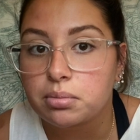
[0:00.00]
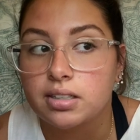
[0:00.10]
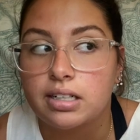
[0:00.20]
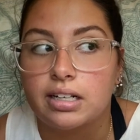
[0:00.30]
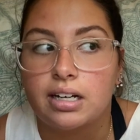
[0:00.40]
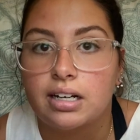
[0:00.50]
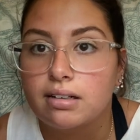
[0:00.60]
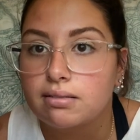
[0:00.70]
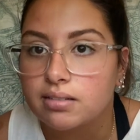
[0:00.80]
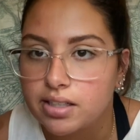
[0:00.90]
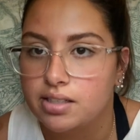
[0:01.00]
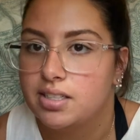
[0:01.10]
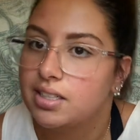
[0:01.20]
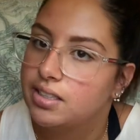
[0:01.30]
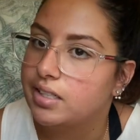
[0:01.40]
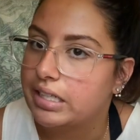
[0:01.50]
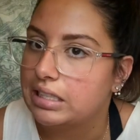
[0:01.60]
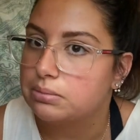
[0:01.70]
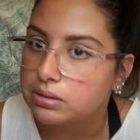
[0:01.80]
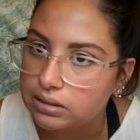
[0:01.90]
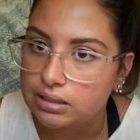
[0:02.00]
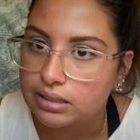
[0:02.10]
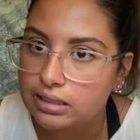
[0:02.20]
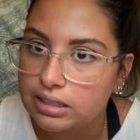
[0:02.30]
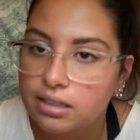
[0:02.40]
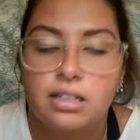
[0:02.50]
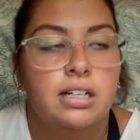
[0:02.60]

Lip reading: but like, I don't think chicken teriyaki is supposed to look like that.